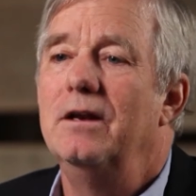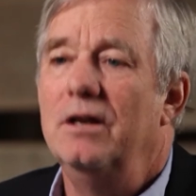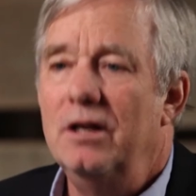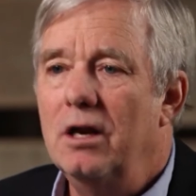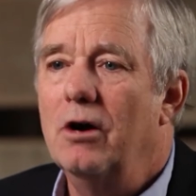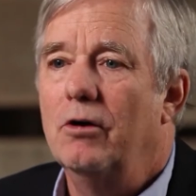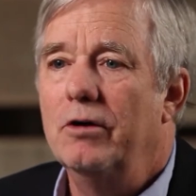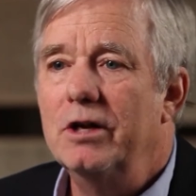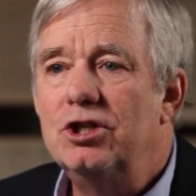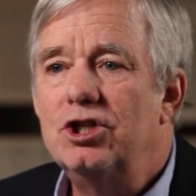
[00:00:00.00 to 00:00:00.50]
you
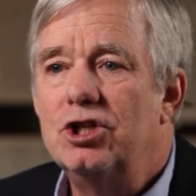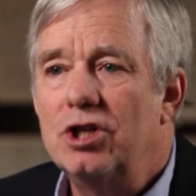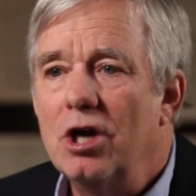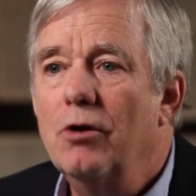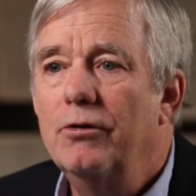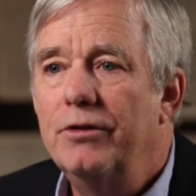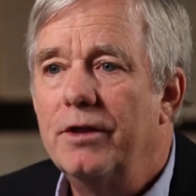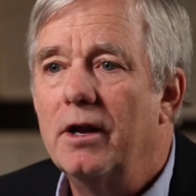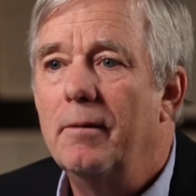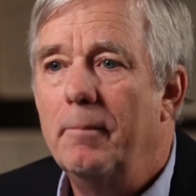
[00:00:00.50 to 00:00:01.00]
know, it
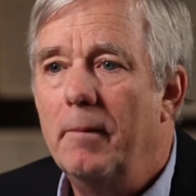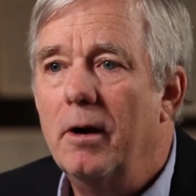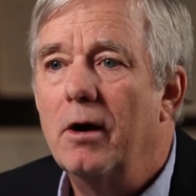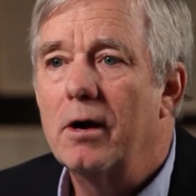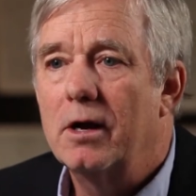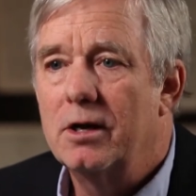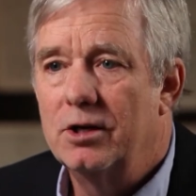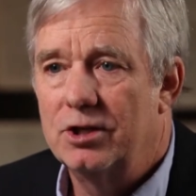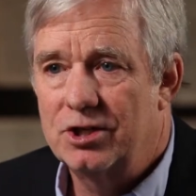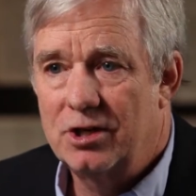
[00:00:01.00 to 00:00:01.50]
showed that
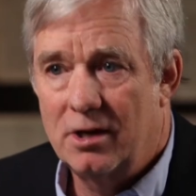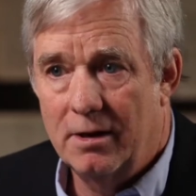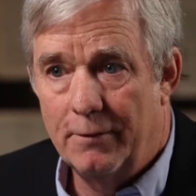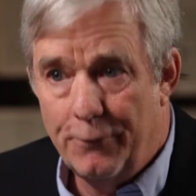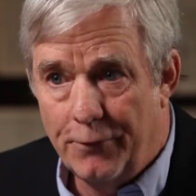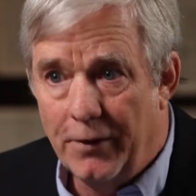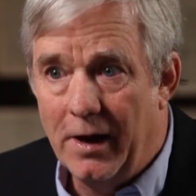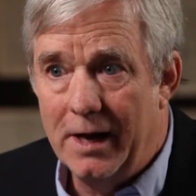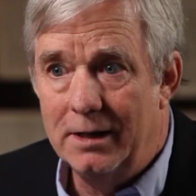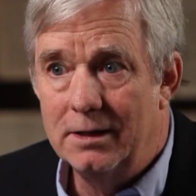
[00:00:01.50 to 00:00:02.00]
Americans could
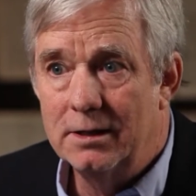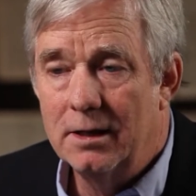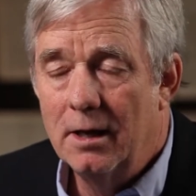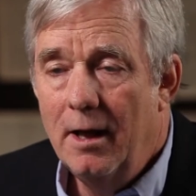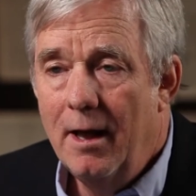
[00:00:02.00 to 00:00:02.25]
fight.